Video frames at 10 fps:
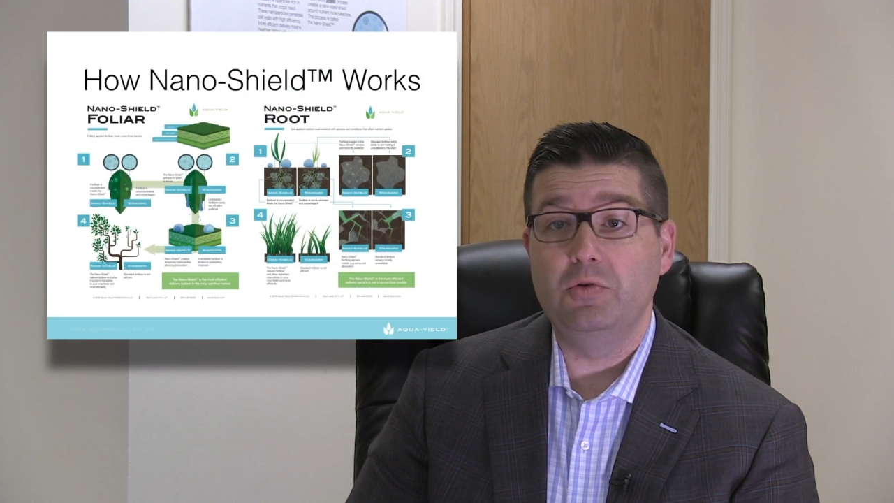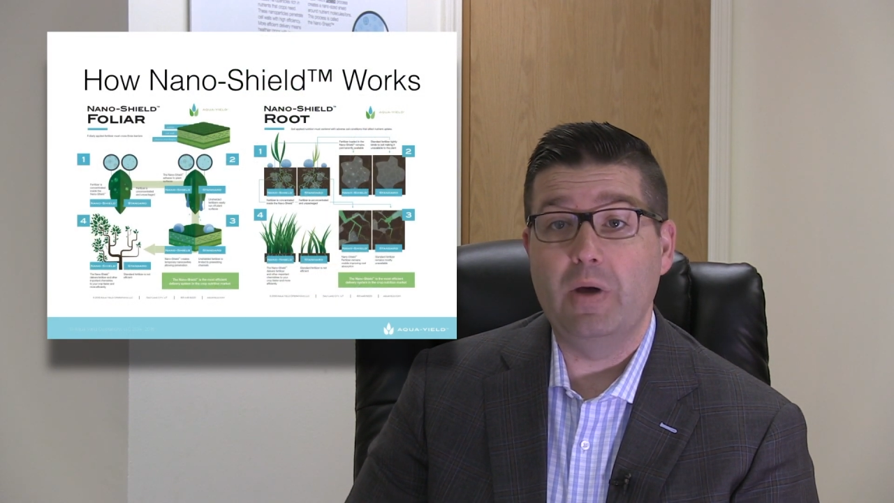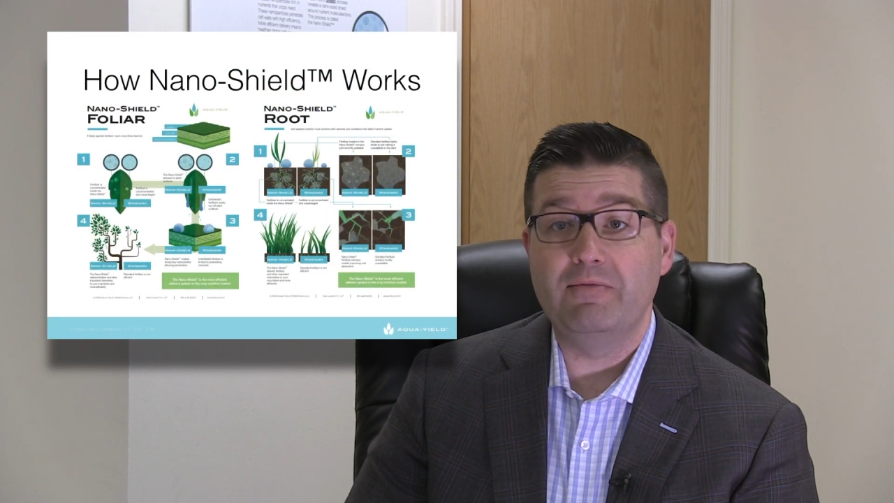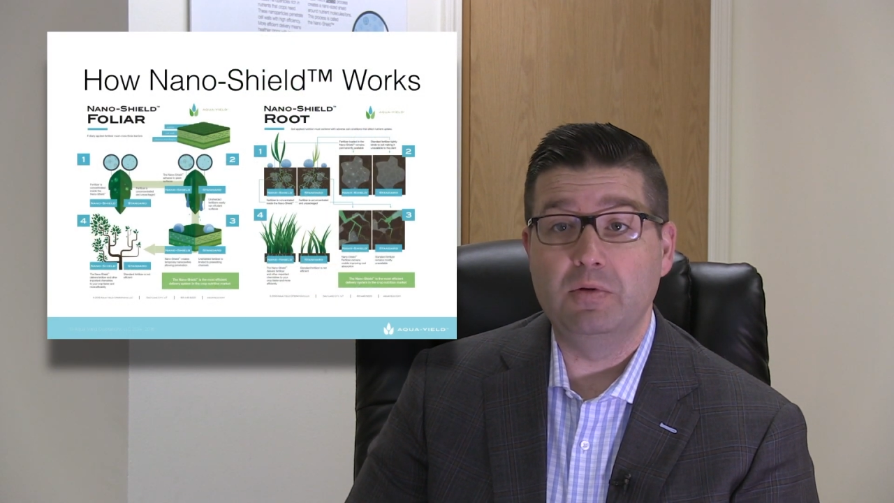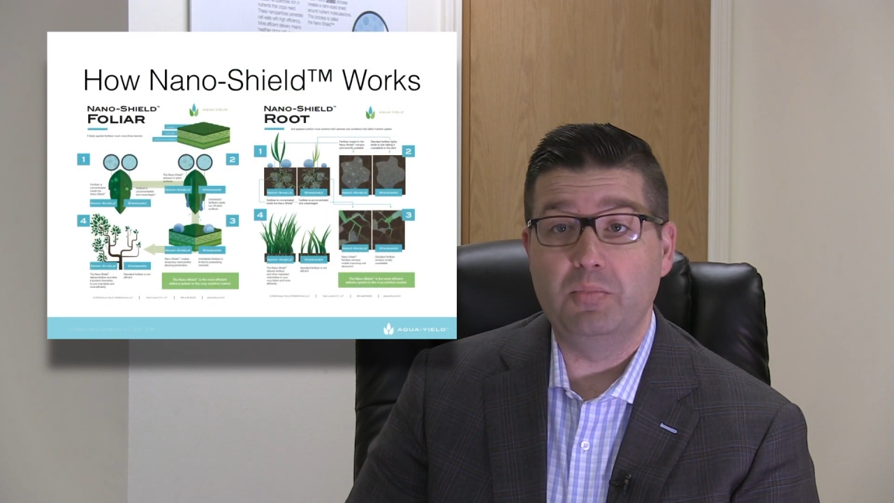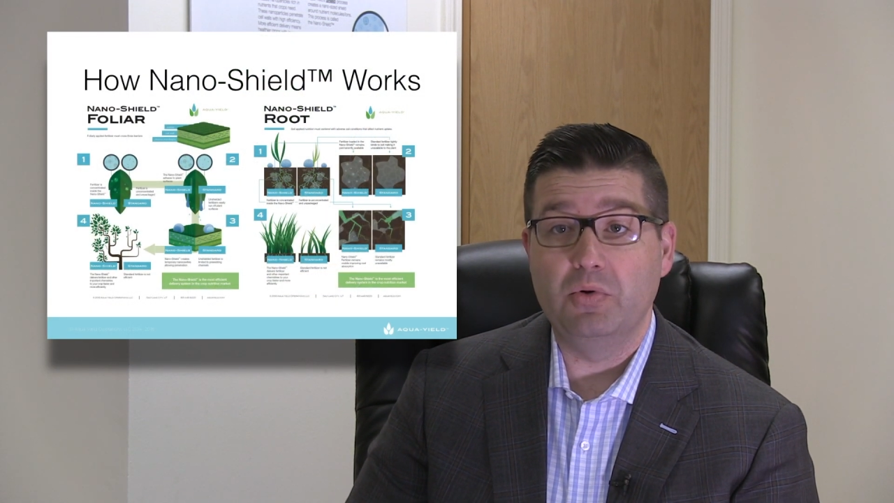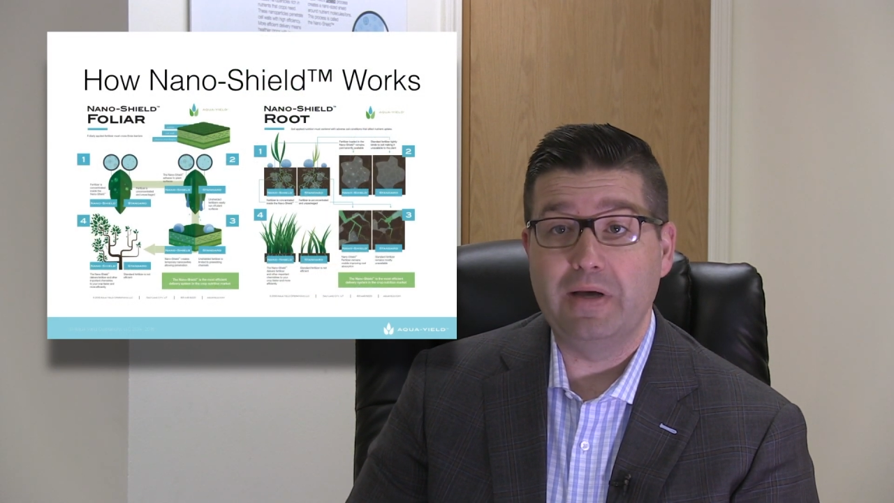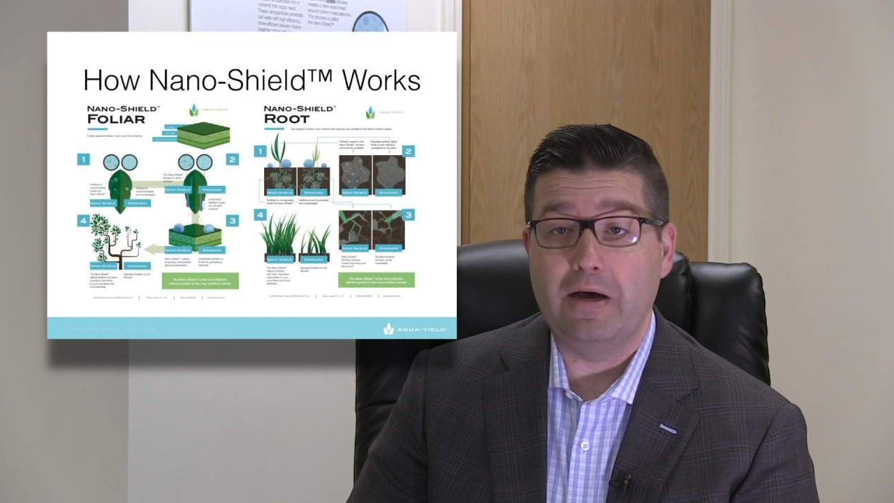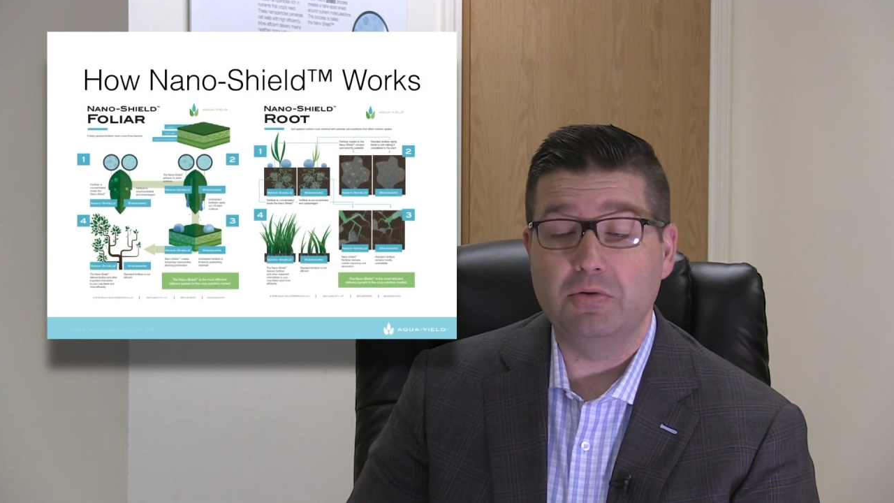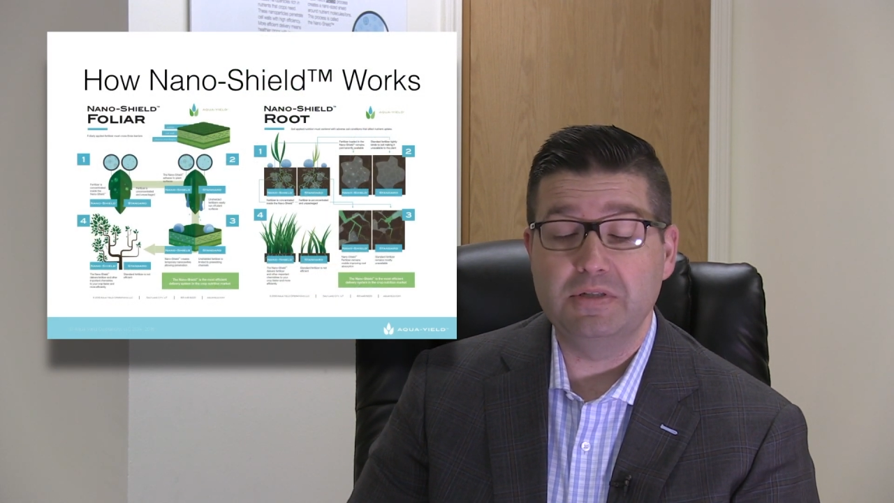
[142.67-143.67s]
of you having to put
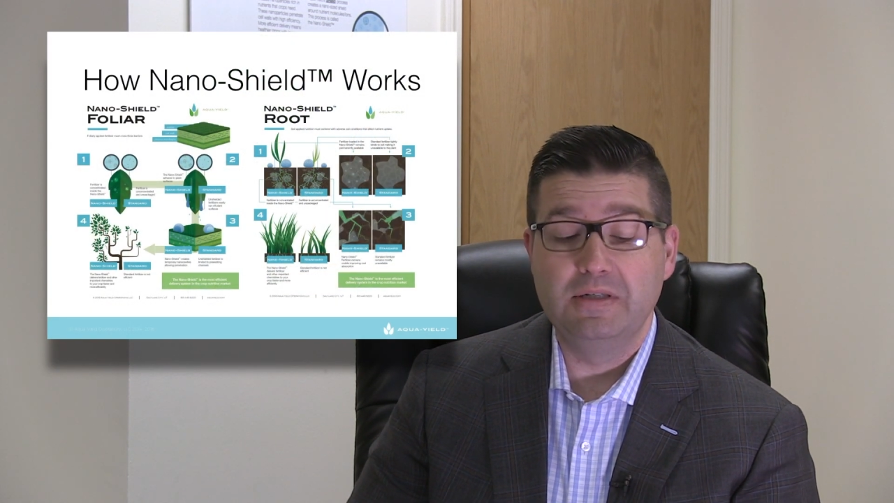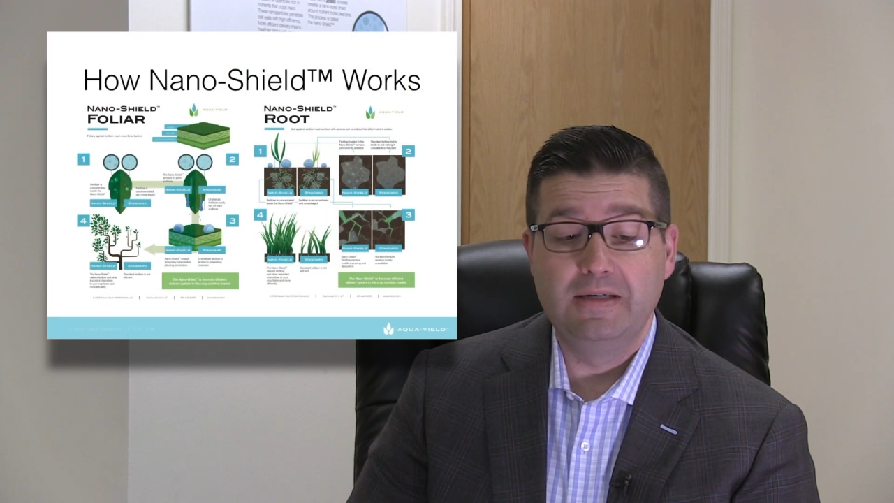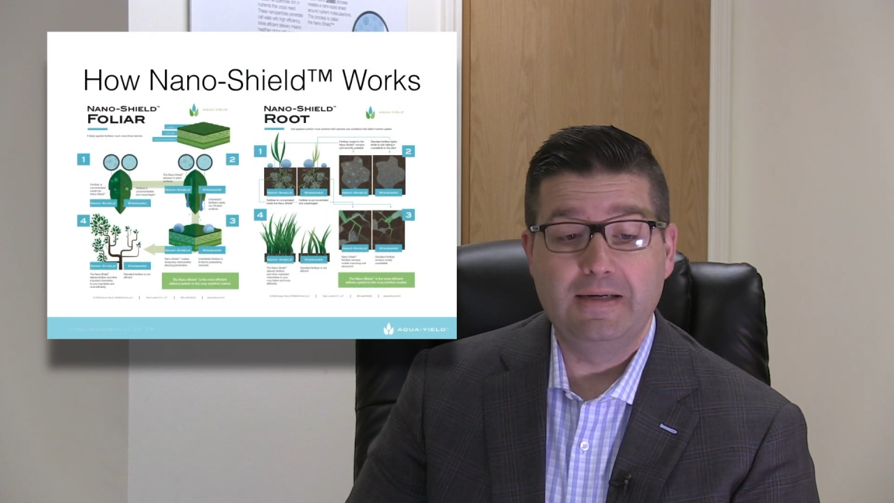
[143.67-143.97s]
out